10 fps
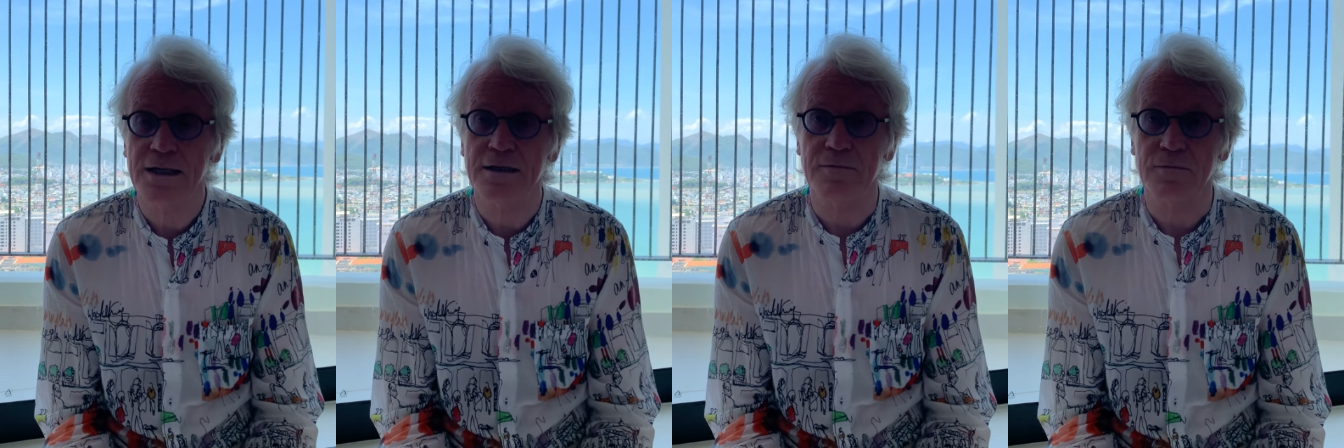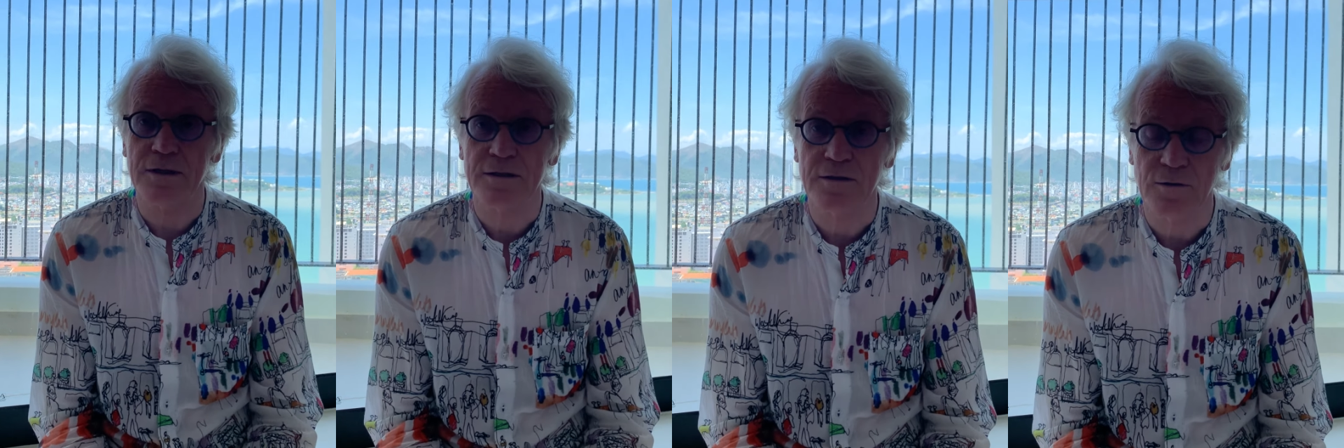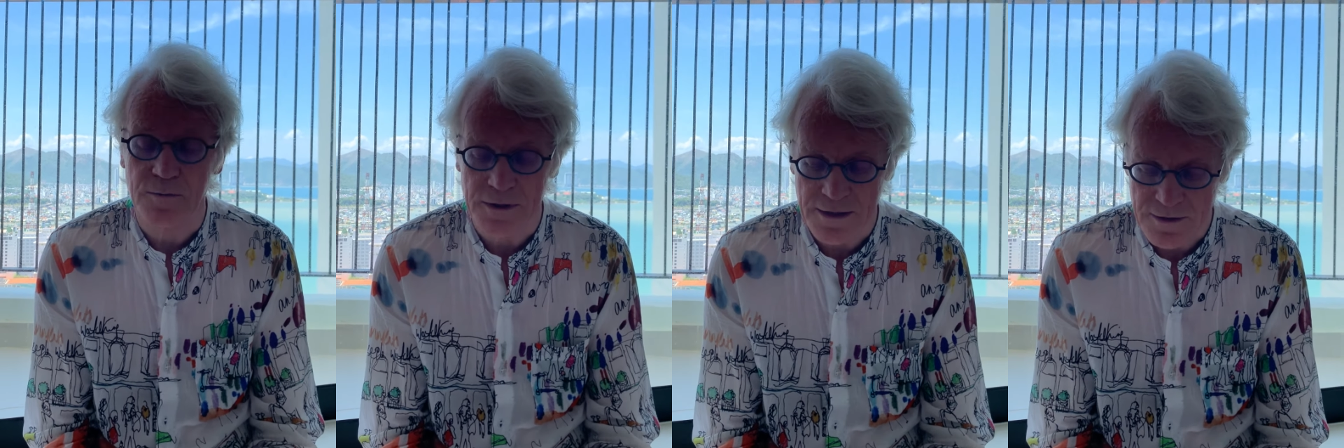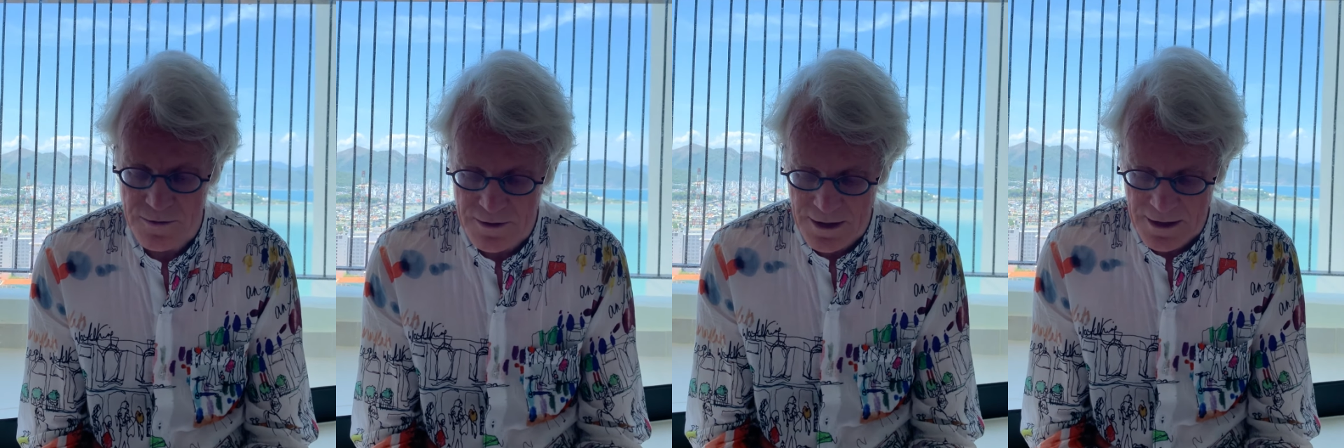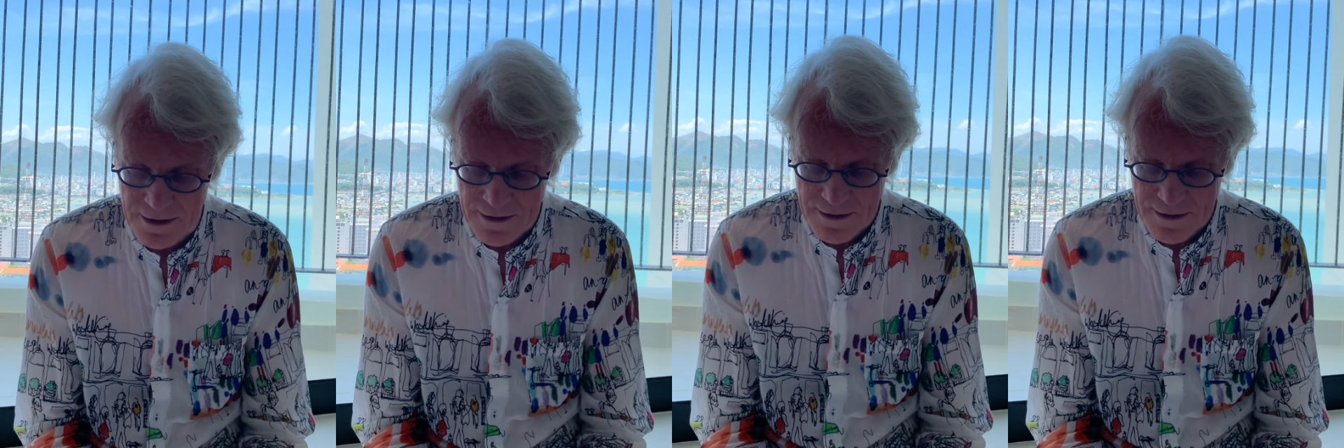kingdom where Ethiopia is today.